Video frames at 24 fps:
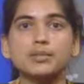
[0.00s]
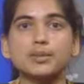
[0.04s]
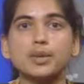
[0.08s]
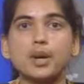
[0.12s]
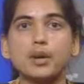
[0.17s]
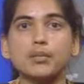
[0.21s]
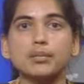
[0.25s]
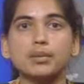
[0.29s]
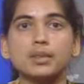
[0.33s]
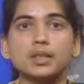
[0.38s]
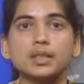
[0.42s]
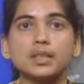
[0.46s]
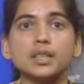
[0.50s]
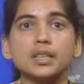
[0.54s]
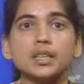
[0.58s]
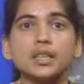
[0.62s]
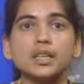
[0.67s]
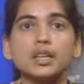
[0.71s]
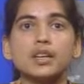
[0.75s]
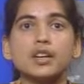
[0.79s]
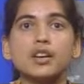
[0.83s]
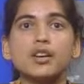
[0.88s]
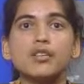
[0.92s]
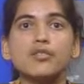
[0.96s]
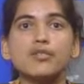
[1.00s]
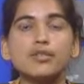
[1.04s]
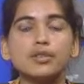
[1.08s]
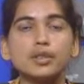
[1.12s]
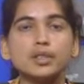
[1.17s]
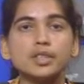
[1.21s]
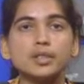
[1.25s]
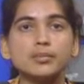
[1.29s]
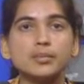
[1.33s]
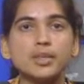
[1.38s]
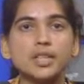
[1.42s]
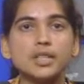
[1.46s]
properly. For
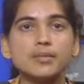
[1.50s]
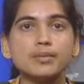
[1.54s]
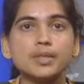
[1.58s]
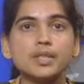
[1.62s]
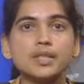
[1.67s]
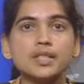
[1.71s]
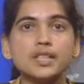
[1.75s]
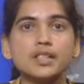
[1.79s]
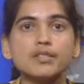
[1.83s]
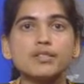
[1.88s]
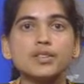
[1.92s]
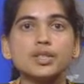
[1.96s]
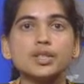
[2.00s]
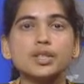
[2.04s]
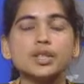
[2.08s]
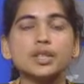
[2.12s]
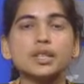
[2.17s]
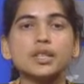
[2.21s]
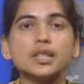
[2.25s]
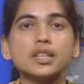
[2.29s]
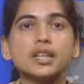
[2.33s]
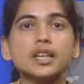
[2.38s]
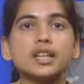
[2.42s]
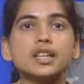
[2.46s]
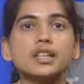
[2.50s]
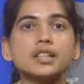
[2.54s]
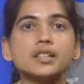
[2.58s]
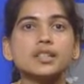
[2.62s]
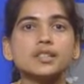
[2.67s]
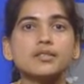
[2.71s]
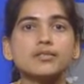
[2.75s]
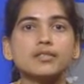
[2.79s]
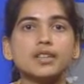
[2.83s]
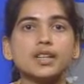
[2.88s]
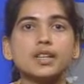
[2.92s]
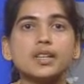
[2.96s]
the meat preservation, there is
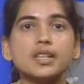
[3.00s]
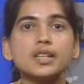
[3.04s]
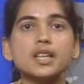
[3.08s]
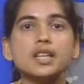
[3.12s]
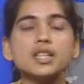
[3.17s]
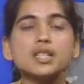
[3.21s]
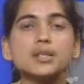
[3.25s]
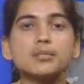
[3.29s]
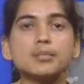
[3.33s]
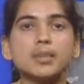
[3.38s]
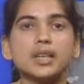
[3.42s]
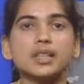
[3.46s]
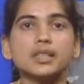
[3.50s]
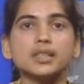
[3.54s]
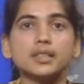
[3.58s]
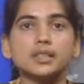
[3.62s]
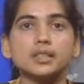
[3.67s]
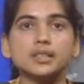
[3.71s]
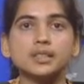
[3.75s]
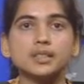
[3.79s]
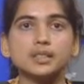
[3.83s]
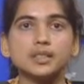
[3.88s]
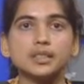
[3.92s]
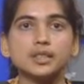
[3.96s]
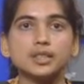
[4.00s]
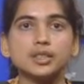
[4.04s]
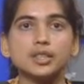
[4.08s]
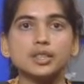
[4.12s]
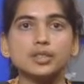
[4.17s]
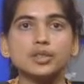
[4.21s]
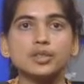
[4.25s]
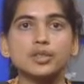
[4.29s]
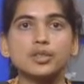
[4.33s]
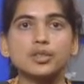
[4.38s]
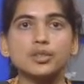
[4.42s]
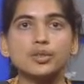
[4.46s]
various methods
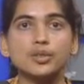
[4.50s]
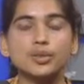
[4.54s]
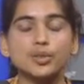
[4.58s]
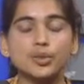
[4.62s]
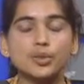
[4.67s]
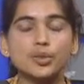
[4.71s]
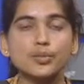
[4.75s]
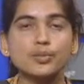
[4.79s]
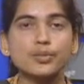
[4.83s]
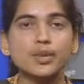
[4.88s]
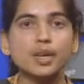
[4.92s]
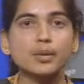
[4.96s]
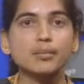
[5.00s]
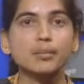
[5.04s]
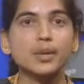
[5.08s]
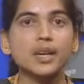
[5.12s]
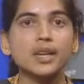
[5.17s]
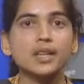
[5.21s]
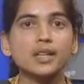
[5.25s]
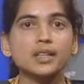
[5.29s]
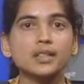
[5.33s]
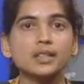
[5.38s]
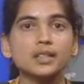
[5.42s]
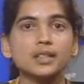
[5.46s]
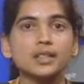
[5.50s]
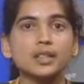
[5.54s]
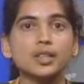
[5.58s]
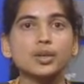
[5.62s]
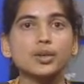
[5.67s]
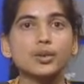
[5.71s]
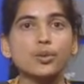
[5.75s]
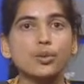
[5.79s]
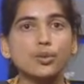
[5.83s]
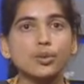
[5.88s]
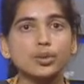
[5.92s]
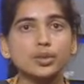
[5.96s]
to prevent the
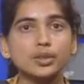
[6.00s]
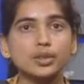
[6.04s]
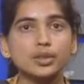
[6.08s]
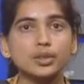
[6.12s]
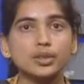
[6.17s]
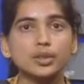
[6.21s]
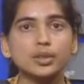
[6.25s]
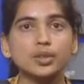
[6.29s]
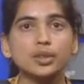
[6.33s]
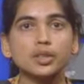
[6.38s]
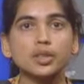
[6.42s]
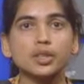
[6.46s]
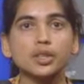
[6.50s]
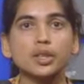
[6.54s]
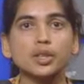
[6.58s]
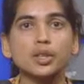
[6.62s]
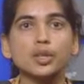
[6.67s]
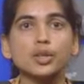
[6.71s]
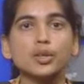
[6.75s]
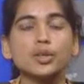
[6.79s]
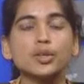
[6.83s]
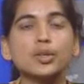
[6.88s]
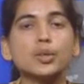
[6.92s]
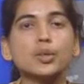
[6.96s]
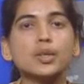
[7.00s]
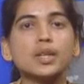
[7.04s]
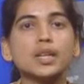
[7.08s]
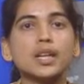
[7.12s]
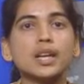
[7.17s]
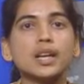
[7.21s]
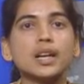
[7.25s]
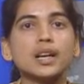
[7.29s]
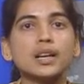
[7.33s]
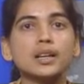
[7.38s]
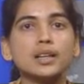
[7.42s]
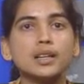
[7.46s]
growth, to
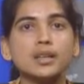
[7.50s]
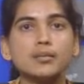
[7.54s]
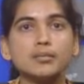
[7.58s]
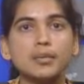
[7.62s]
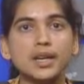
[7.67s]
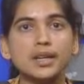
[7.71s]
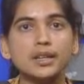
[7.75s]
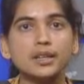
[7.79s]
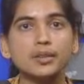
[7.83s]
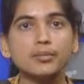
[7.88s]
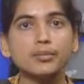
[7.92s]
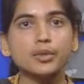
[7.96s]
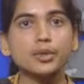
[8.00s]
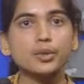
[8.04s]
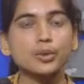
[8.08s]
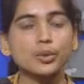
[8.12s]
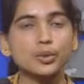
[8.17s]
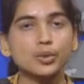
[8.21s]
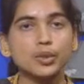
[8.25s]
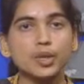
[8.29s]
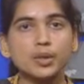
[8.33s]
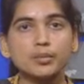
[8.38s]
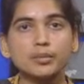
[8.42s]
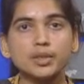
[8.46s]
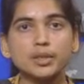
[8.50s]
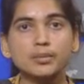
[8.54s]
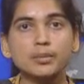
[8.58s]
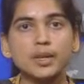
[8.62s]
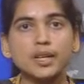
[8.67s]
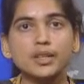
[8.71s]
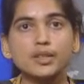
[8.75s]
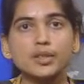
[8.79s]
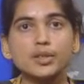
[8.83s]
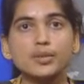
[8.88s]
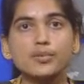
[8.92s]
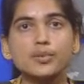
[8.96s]
kill the growth of the
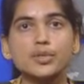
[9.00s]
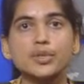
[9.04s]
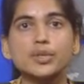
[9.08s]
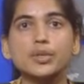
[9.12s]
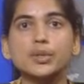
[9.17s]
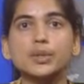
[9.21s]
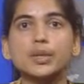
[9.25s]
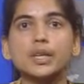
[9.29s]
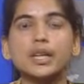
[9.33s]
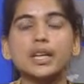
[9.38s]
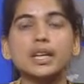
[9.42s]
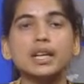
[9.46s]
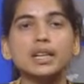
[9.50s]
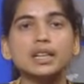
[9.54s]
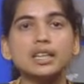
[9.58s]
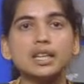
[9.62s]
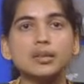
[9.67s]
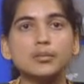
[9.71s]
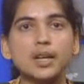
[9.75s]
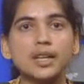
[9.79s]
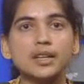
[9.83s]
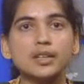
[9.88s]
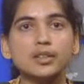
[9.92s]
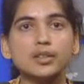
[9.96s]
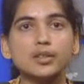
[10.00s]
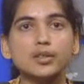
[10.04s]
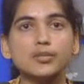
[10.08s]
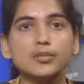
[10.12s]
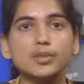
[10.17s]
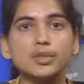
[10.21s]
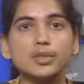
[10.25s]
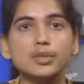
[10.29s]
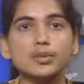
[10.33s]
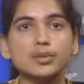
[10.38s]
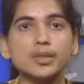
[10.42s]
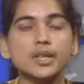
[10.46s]
microbes, to kill the microbes,
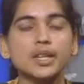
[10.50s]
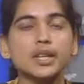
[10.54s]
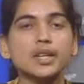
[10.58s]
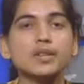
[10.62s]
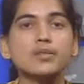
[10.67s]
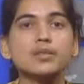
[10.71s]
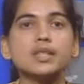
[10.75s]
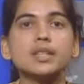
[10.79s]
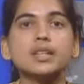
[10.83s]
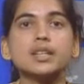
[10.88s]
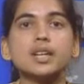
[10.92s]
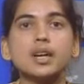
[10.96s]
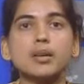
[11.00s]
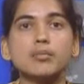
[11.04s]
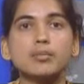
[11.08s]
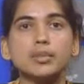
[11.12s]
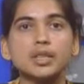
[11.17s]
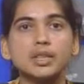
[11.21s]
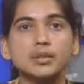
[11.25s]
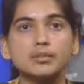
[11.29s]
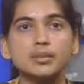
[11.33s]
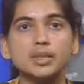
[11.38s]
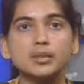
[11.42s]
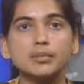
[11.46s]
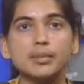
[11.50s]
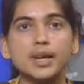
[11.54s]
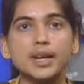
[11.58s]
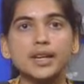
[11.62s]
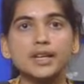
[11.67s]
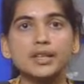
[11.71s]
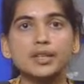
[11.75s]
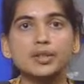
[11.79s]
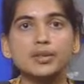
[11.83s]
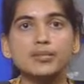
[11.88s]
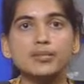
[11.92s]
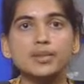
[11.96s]
to reduce the number of the
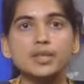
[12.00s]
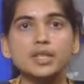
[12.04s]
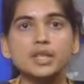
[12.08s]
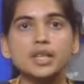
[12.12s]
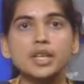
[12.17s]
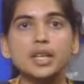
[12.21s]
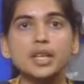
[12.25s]
microbes.